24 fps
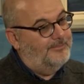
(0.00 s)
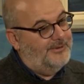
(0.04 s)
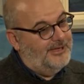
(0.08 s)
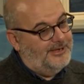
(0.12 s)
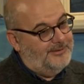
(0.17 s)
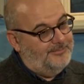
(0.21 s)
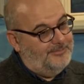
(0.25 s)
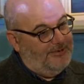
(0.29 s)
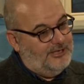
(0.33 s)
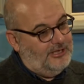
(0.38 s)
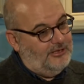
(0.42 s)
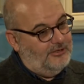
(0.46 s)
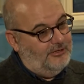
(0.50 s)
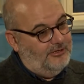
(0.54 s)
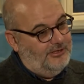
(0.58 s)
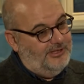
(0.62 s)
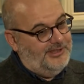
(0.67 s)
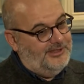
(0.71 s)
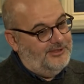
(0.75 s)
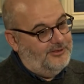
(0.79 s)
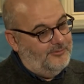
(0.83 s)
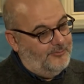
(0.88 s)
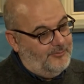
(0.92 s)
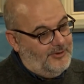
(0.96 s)
But
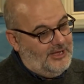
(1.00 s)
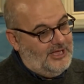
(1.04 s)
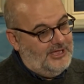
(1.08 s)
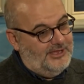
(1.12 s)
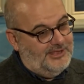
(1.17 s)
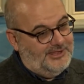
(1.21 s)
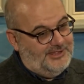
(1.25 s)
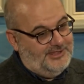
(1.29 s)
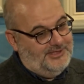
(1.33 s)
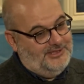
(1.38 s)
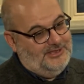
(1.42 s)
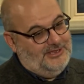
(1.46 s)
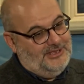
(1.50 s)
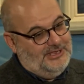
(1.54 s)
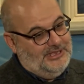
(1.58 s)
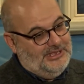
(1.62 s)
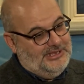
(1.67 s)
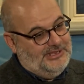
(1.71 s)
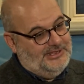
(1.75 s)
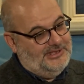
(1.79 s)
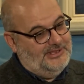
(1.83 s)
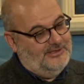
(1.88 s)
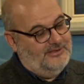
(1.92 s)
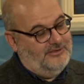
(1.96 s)
because the West
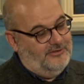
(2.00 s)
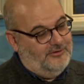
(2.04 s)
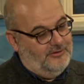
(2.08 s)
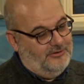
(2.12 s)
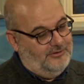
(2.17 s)
is